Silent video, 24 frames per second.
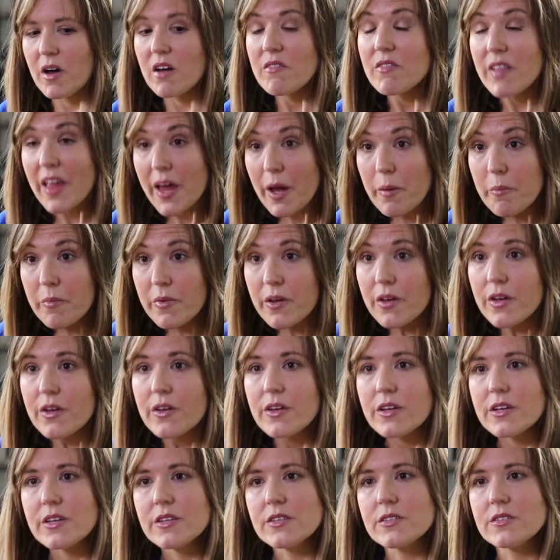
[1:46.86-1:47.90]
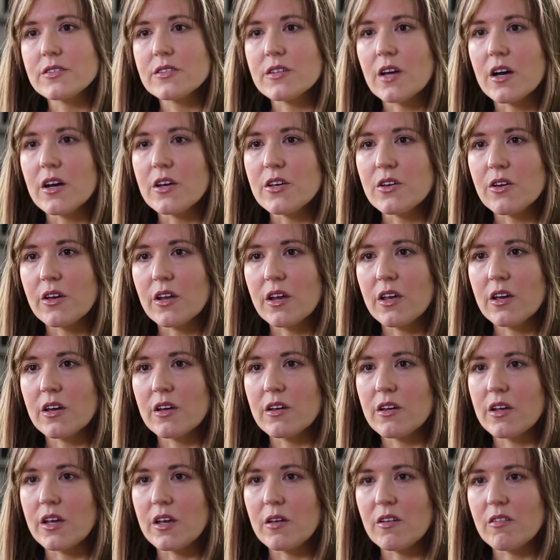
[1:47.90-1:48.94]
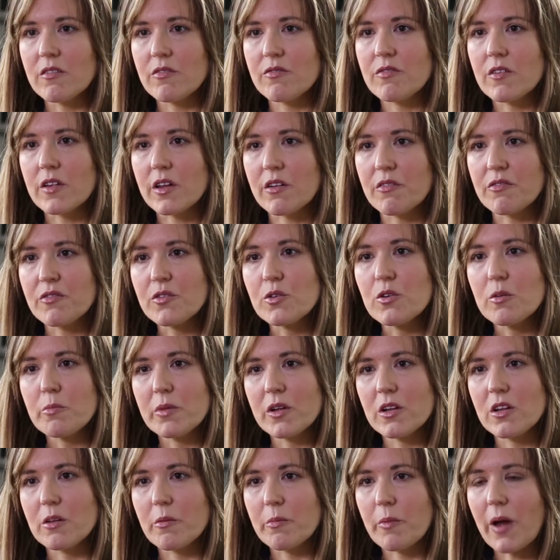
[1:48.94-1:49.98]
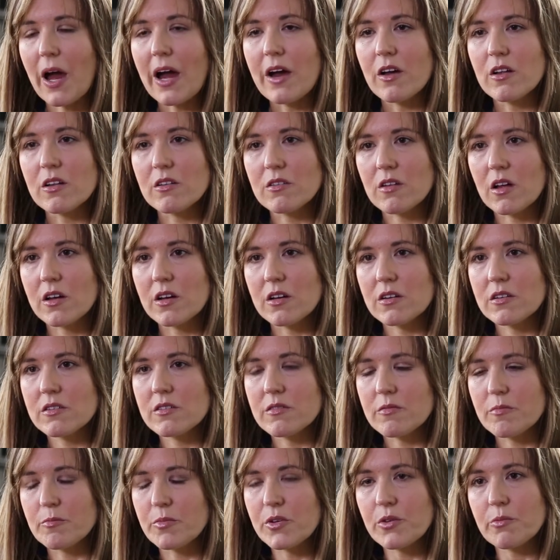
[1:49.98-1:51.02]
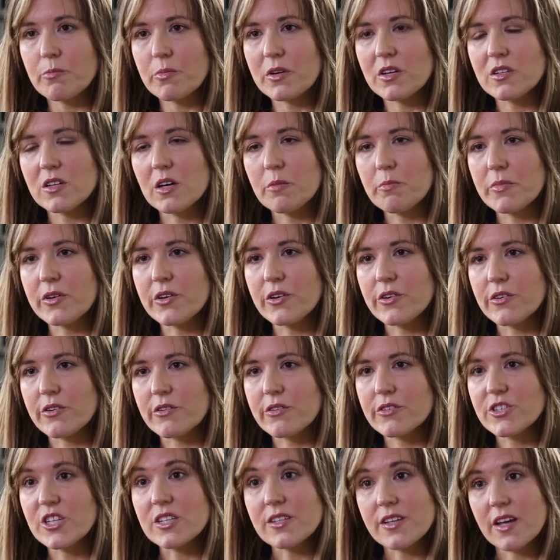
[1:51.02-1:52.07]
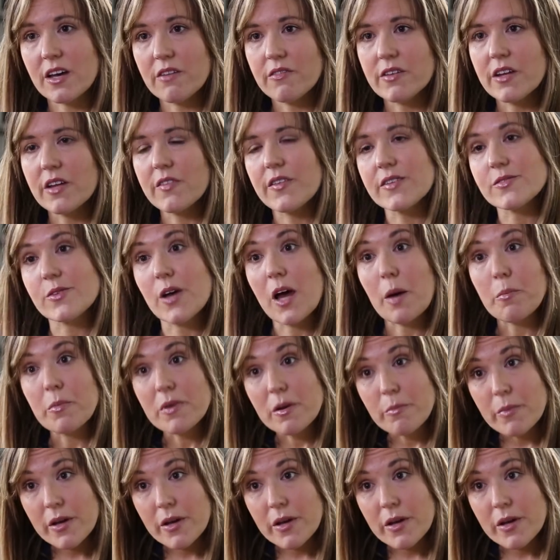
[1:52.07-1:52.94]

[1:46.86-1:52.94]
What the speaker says: of LAM is you can get a fluid buildup in your chest cavity, and that's what happened to